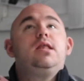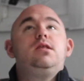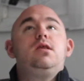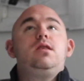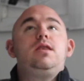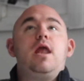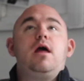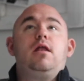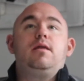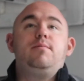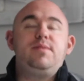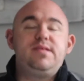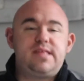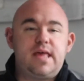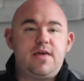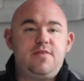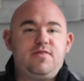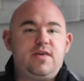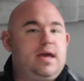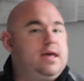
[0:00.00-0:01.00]
Now let me
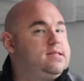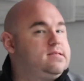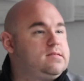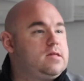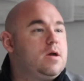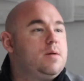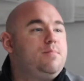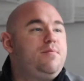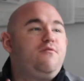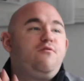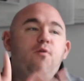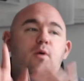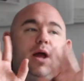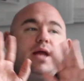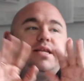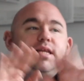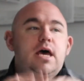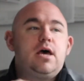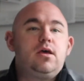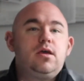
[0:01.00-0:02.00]
say this, before I
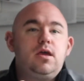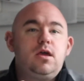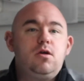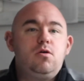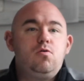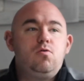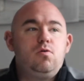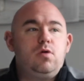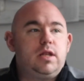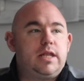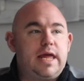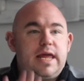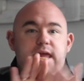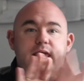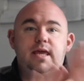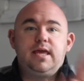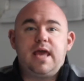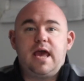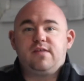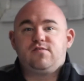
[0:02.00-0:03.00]
tell you like
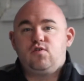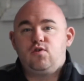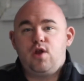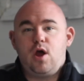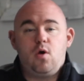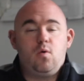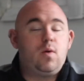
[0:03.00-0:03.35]
yes or no,